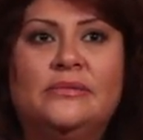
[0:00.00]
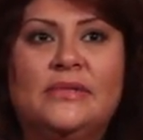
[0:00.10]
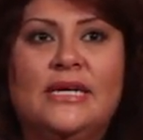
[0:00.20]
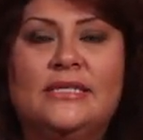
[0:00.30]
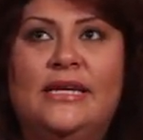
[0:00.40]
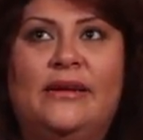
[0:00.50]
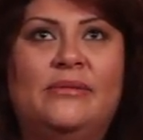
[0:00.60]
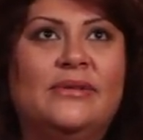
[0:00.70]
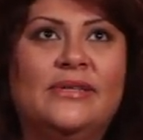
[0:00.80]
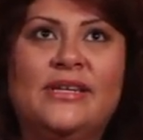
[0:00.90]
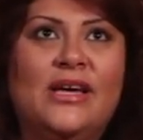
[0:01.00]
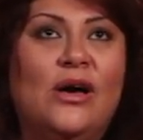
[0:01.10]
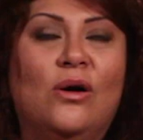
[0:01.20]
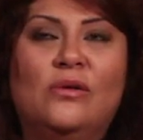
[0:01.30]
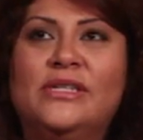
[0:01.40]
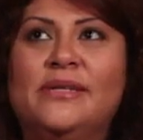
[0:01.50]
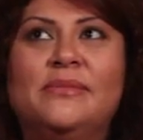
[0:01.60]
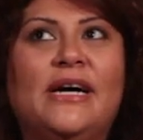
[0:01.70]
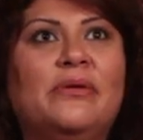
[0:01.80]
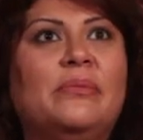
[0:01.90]
I said, only by
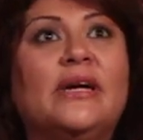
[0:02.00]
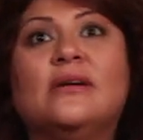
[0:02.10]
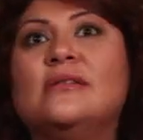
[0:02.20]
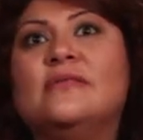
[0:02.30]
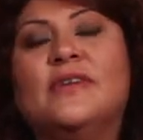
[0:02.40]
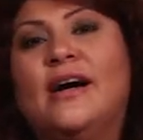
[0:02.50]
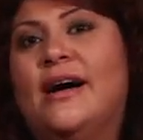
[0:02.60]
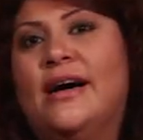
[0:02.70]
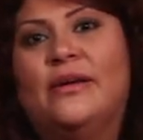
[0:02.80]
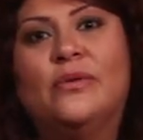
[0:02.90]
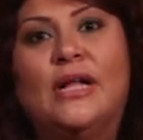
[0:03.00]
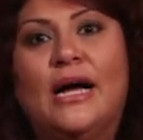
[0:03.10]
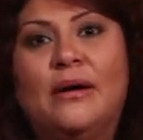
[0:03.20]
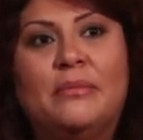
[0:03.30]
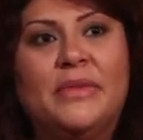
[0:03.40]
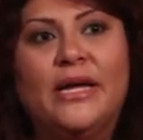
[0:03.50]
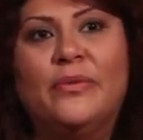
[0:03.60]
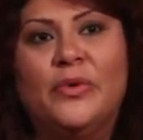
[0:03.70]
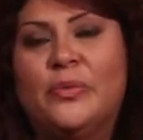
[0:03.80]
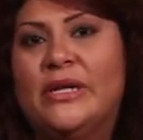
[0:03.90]
a miracle of God will me and
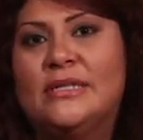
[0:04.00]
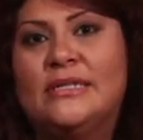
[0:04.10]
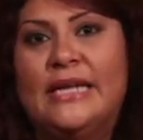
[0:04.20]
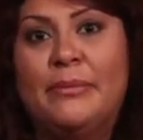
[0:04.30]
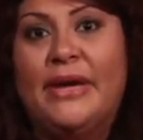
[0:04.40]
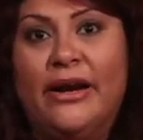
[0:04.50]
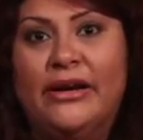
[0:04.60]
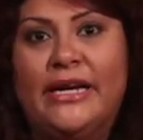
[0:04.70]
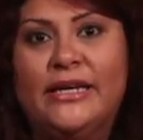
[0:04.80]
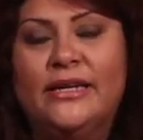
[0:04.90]
Ruben stay married.